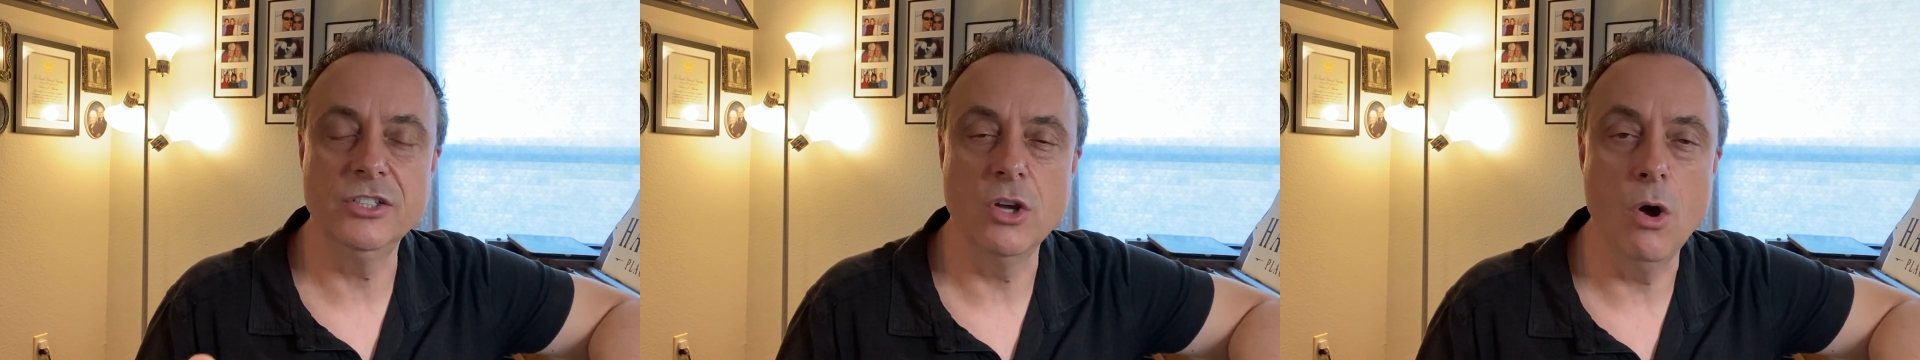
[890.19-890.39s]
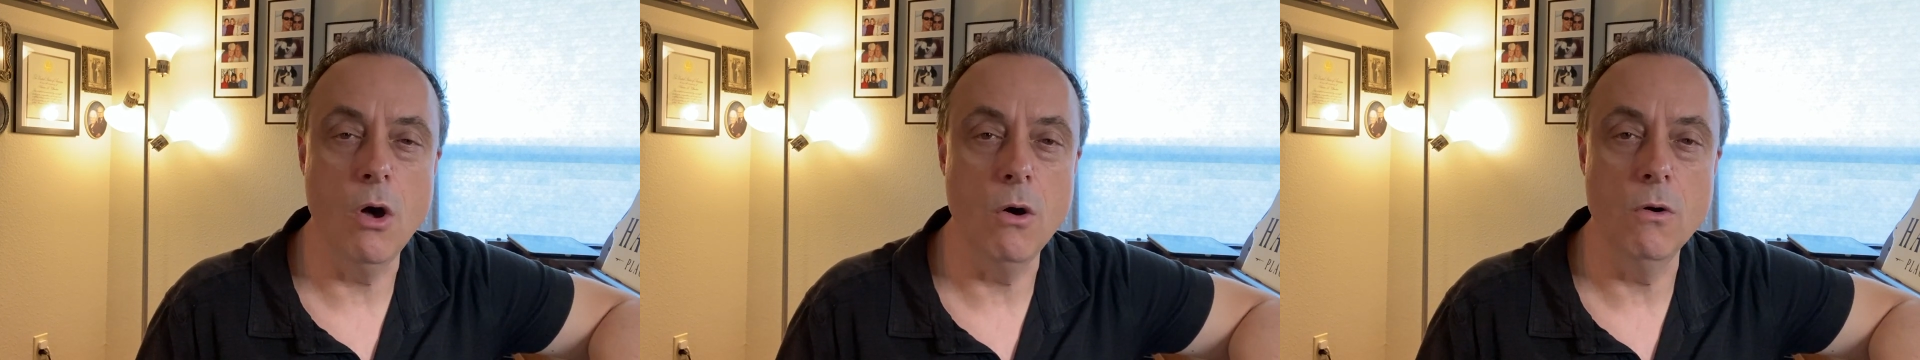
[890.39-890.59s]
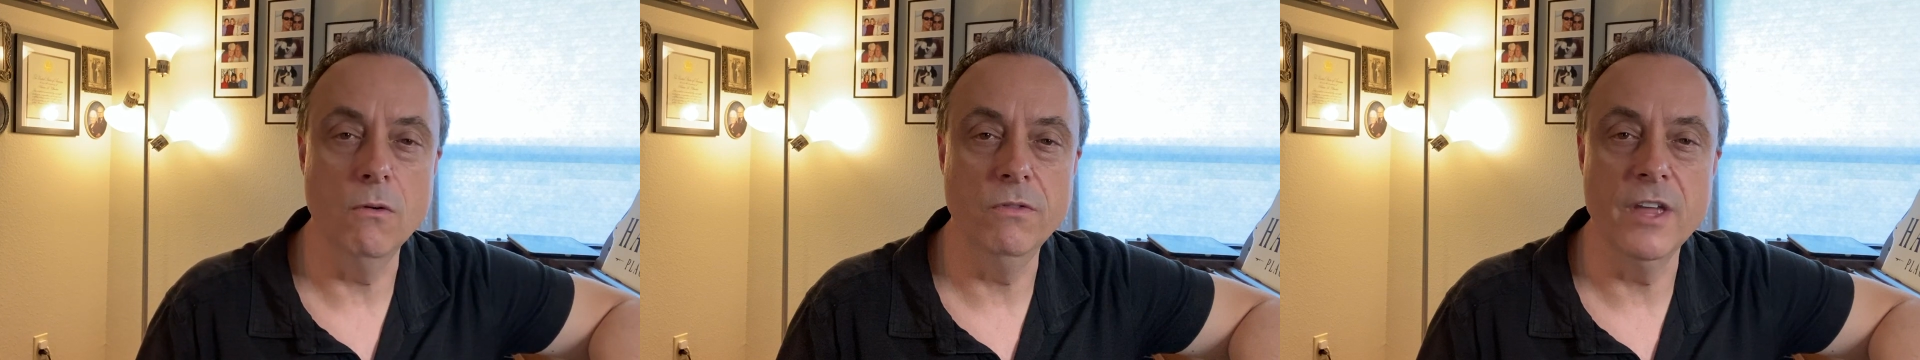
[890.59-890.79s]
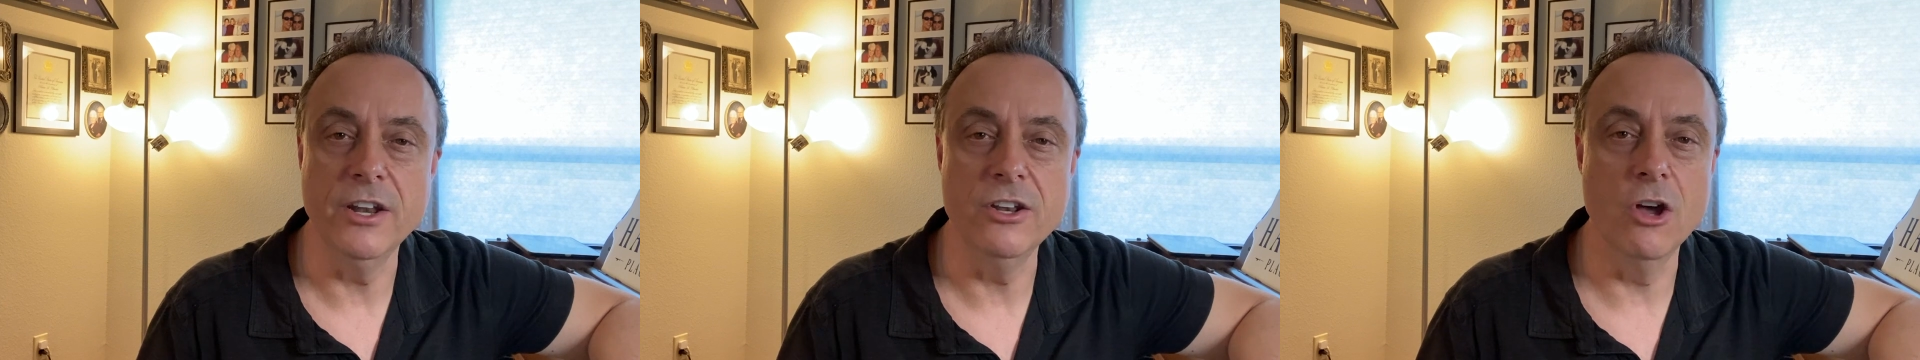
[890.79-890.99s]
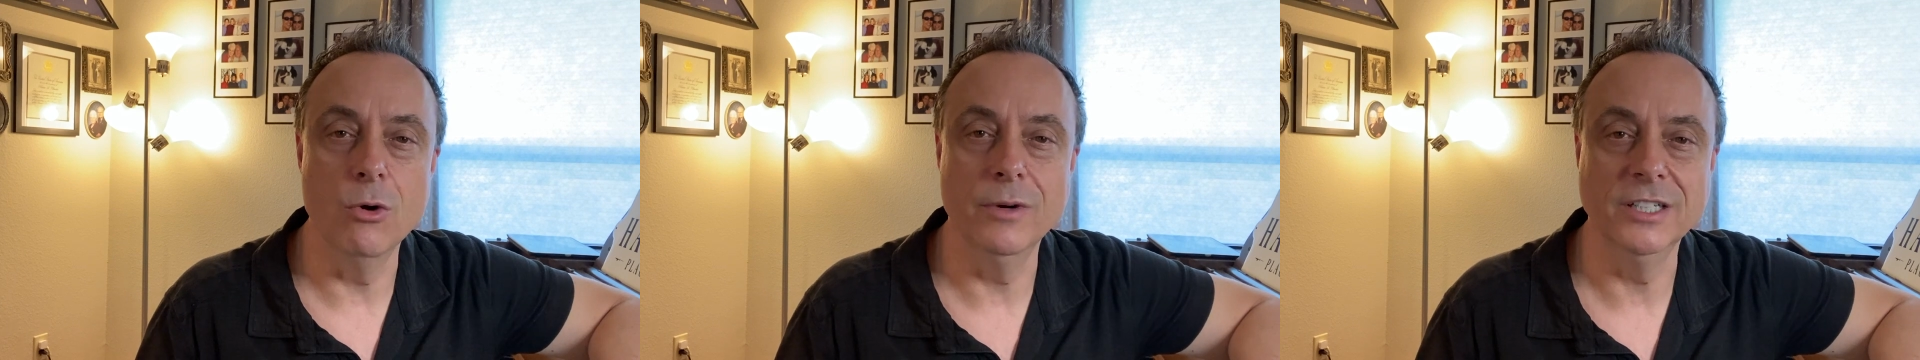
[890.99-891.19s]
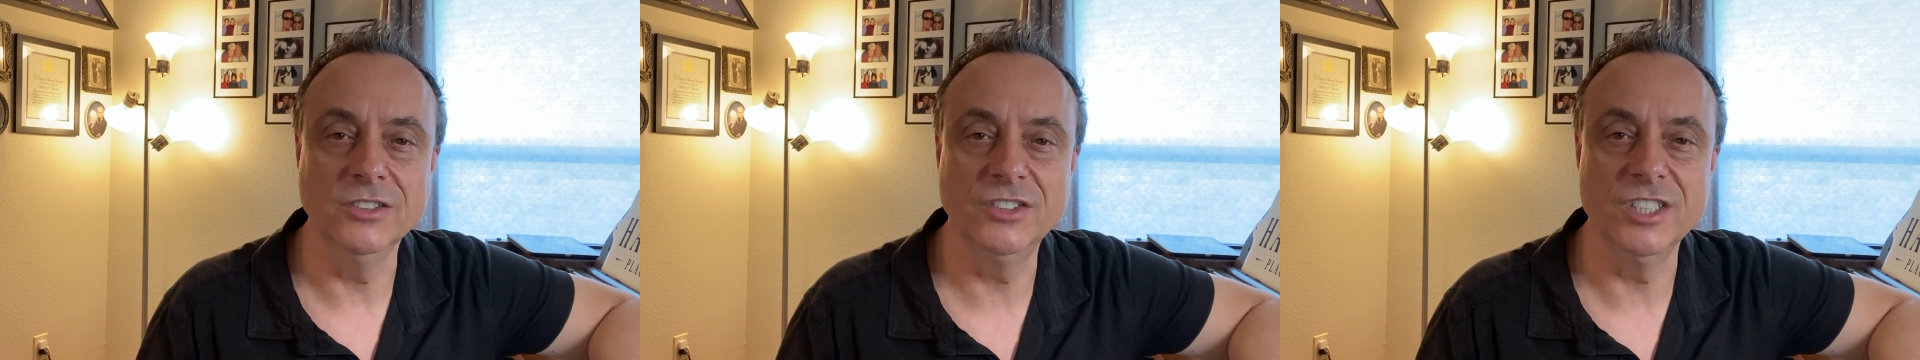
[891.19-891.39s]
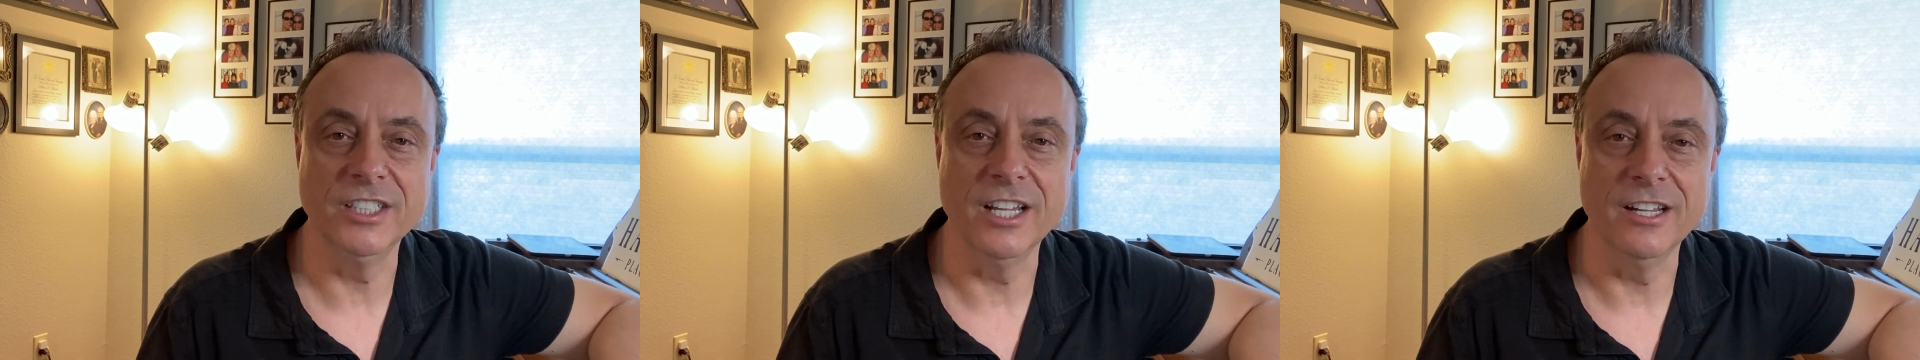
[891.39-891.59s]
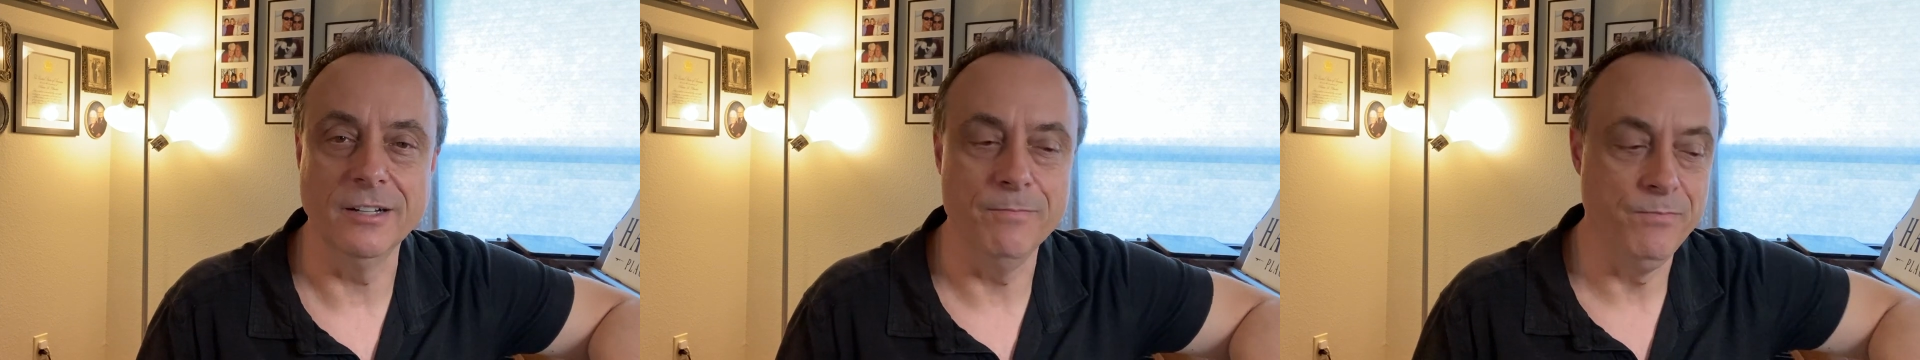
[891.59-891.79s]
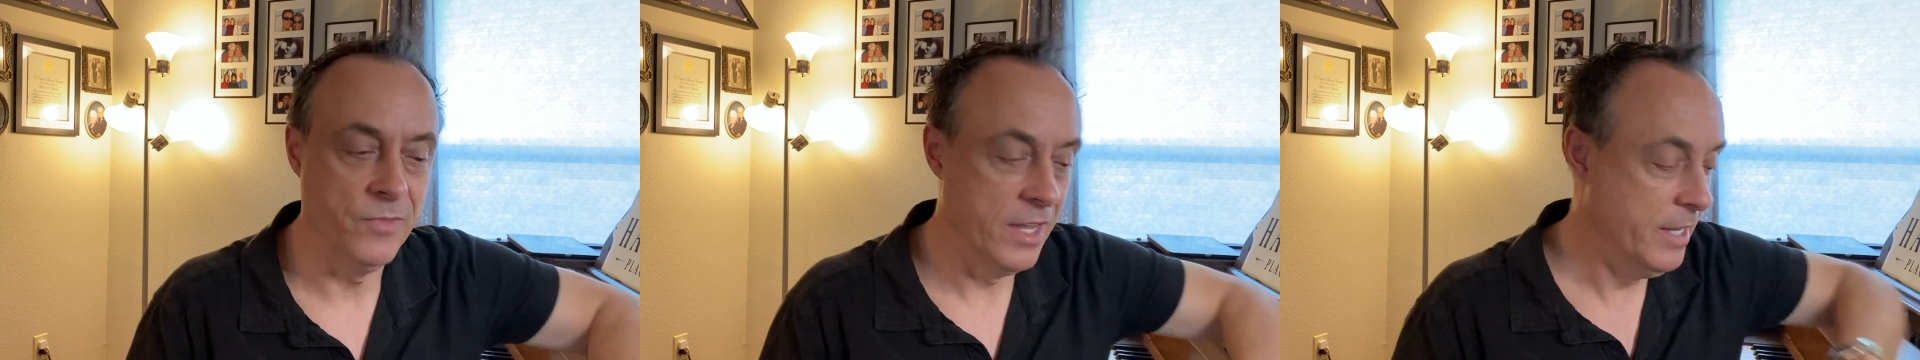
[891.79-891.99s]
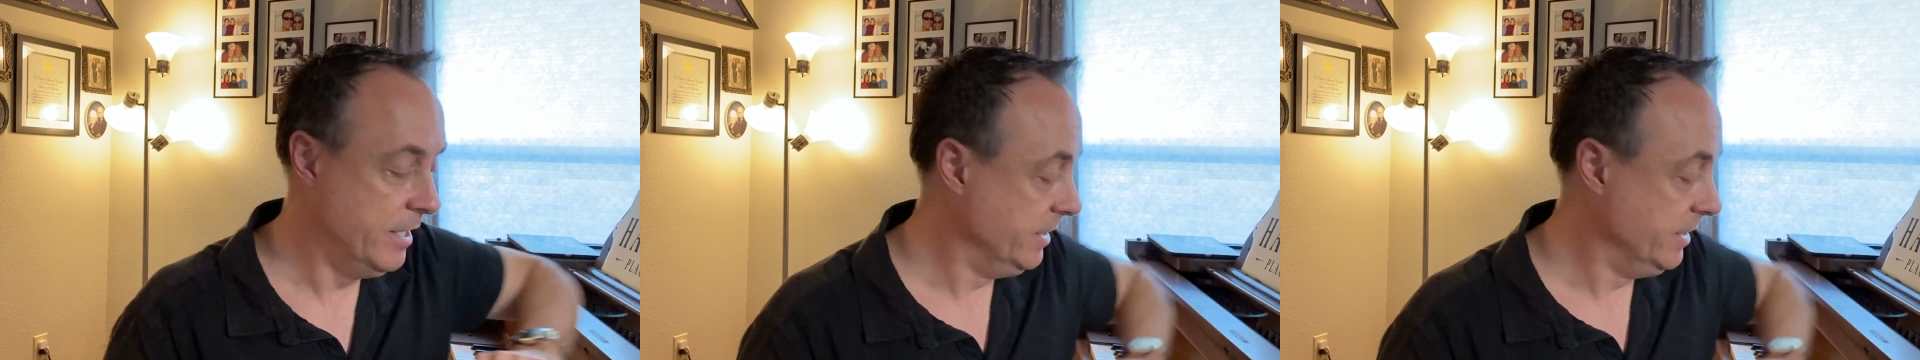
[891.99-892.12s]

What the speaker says: a tone that no one is singing.